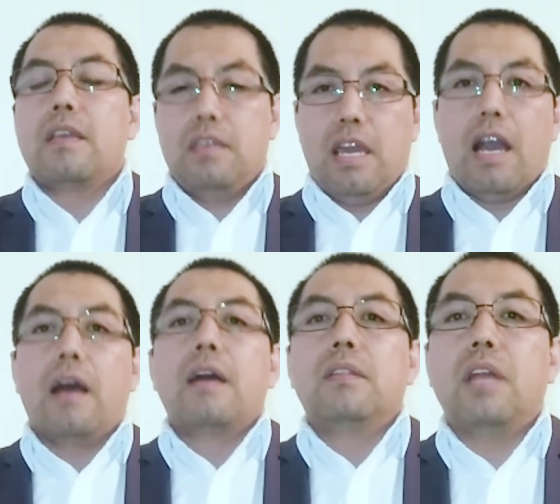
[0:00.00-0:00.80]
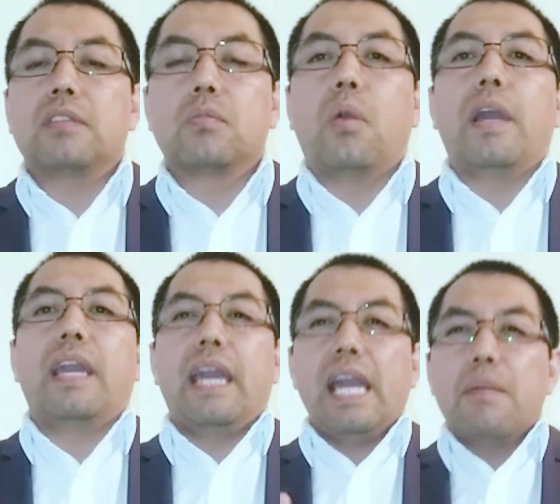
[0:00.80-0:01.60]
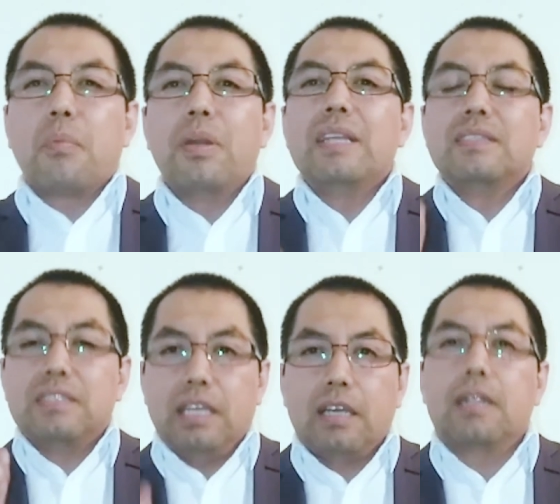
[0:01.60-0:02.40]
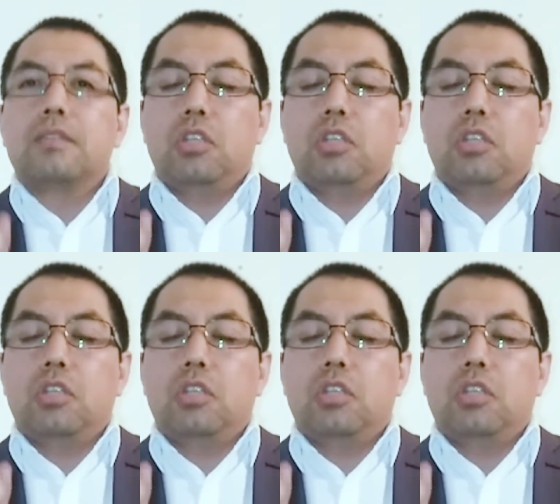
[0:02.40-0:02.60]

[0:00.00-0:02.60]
Yeah, that's why every single